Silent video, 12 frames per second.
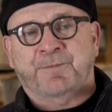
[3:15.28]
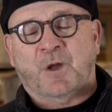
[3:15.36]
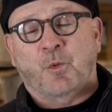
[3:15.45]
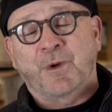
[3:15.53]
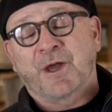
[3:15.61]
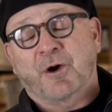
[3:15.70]

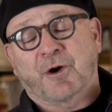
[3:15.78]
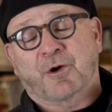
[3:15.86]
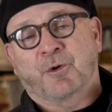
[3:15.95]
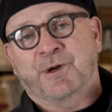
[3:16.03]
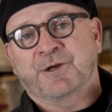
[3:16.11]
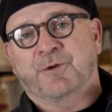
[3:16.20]
We are
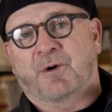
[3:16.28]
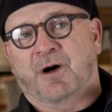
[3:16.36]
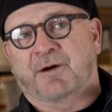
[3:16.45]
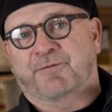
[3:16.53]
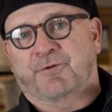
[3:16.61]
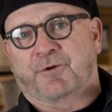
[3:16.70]
going to
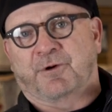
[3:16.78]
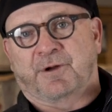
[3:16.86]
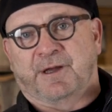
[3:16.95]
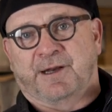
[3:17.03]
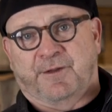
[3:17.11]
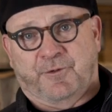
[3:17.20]
offer
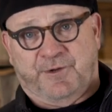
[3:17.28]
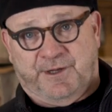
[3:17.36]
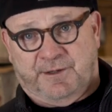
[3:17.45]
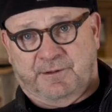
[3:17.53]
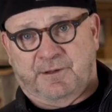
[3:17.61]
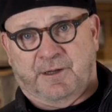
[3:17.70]
another
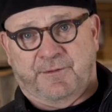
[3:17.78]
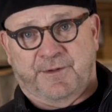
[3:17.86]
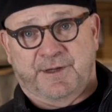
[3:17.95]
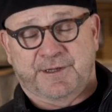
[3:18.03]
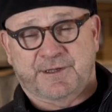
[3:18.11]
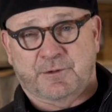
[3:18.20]
deal on
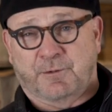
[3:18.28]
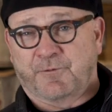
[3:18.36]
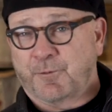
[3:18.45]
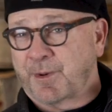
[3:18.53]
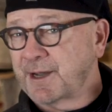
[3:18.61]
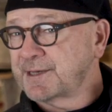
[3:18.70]
this. So if
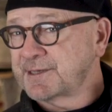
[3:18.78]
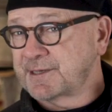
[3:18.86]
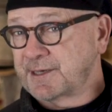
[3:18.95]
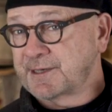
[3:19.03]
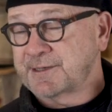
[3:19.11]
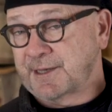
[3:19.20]
you buy
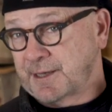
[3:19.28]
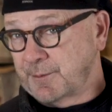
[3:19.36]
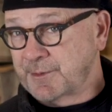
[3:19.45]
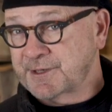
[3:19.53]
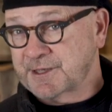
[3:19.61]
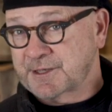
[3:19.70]
six, they
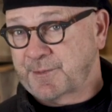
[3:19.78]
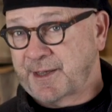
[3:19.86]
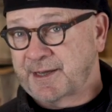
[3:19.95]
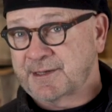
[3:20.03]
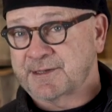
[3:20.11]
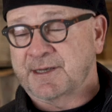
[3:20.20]
come in six
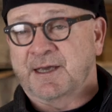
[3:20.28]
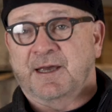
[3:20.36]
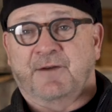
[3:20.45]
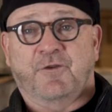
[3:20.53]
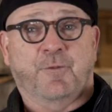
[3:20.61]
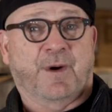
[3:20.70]
packs.
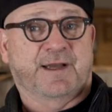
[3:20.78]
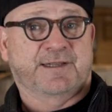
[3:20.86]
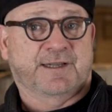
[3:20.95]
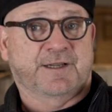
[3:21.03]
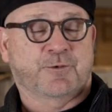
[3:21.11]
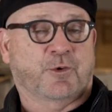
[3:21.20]
If you buy
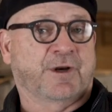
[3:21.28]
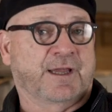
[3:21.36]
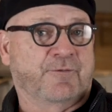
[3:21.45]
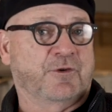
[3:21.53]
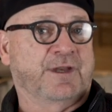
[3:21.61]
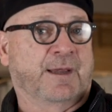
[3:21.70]
six, we're gonna
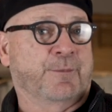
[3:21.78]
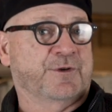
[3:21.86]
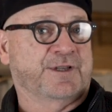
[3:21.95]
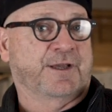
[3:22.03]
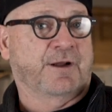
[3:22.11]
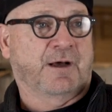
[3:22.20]
give you
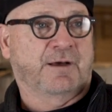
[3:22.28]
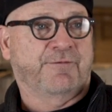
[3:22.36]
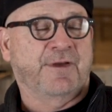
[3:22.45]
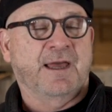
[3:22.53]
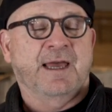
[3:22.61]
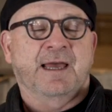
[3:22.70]
10% off.
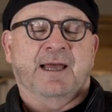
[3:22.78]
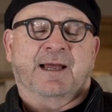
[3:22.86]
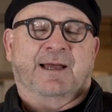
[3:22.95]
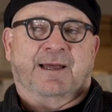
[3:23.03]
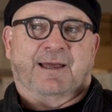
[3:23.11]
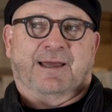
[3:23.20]

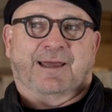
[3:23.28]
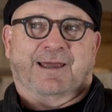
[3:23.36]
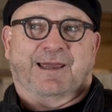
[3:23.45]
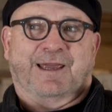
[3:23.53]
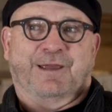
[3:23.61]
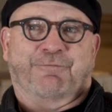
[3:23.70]

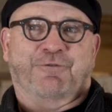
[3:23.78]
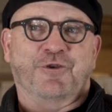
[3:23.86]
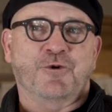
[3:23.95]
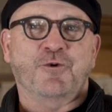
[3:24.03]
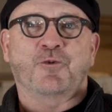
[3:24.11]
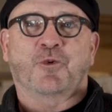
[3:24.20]
If
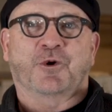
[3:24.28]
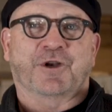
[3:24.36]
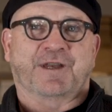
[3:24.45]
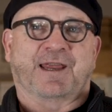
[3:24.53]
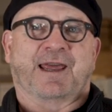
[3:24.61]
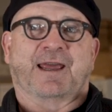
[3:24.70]
you were to
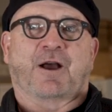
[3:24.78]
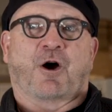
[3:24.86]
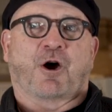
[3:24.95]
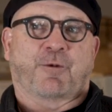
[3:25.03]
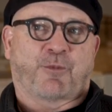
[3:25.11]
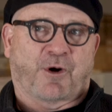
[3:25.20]
take
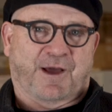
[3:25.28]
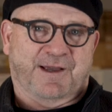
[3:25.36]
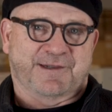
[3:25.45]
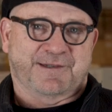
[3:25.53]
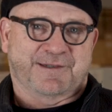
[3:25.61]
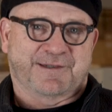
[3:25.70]
our
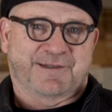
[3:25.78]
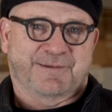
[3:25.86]
price,